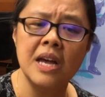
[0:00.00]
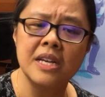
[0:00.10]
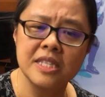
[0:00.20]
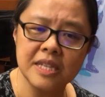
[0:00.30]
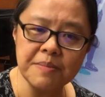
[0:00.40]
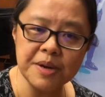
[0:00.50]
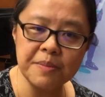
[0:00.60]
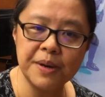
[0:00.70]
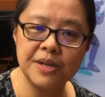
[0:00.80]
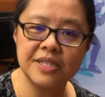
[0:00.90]
Some
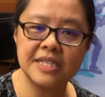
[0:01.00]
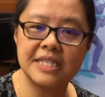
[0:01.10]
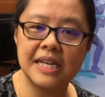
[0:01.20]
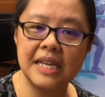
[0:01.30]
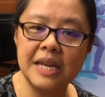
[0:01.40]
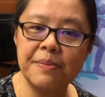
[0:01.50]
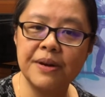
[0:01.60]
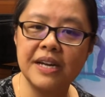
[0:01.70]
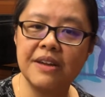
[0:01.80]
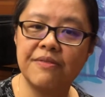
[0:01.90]
composers
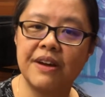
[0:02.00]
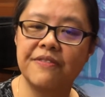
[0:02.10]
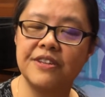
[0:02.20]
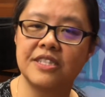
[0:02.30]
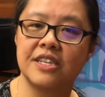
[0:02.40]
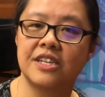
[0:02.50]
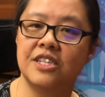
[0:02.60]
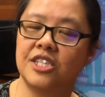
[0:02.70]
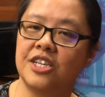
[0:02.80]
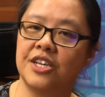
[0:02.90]
deliberately reference the
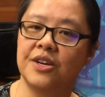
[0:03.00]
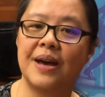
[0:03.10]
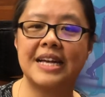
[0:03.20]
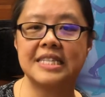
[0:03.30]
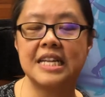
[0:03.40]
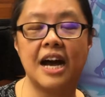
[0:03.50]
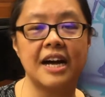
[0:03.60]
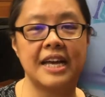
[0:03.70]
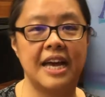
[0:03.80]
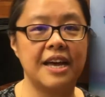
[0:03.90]
concerto as an
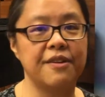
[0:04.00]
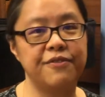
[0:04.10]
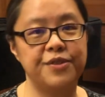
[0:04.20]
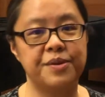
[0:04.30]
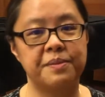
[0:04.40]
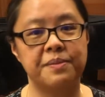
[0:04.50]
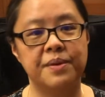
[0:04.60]
archaic form.